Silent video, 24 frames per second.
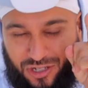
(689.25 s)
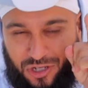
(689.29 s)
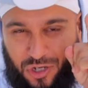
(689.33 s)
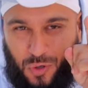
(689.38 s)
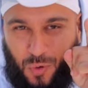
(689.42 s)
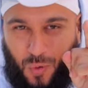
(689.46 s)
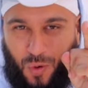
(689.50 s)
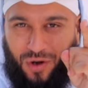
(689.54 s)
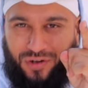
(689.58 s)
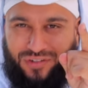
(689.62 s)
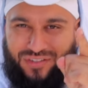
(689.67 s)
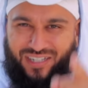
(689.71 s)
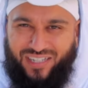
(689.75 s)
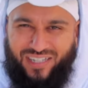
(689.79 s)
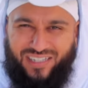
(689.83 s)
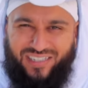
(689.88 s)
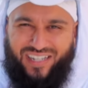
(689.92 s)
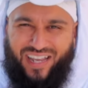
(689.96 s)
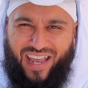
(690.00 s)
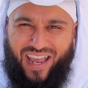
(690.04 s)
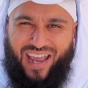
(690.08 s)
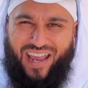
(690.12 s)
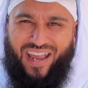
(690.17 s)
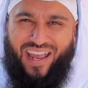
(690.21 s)
that you are
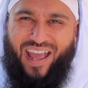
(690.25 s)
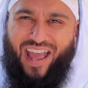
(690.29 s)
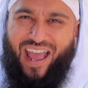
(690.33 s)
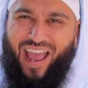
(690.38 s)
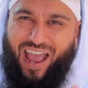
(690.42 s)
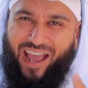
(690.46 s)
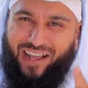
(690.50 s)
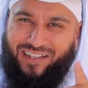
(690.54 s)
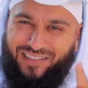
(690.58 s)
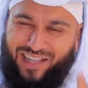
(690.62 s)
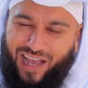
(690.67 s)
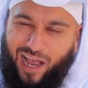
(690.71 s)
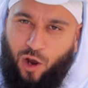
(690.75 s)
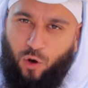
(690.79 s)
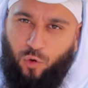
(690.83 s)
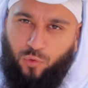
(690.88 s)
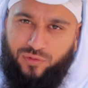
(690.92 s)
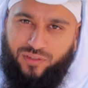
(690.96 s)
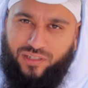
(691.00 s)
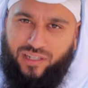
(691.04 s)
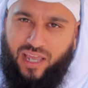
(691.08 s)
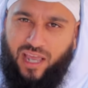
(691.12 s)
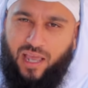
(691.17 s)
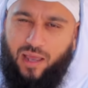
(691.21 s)
today. And
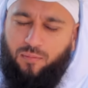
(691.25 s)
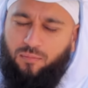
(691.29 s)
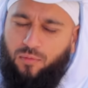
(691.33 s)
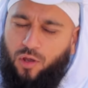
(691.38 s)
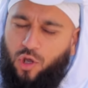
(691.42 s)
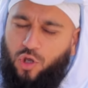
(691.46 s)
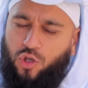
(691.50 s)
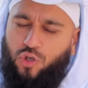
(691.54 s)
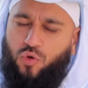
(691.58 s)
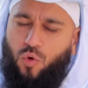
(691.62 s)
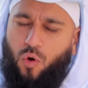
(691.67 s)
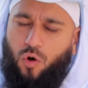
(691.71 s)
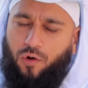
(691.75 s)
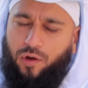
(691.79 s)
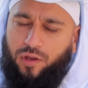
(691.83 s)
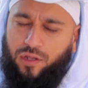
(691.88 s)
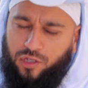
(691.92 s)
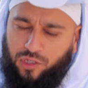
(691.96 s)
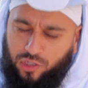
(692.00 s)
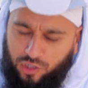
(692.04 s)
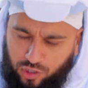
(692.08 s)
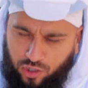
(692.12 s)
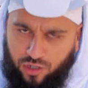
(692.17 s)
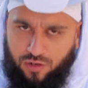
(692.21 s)
Daud Kim, you are a
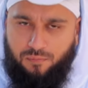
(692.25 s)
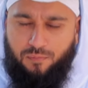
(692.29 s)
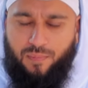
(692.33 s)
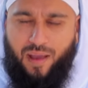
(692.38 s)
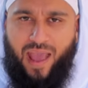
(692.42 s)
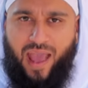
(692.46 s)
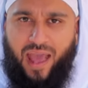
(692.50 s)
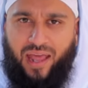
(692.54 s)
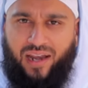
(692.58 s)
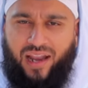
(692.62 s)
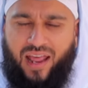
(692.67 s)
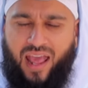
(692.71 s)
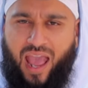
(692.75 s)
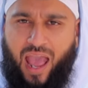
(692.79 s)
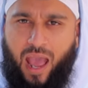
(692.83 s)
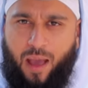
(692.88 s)
good man.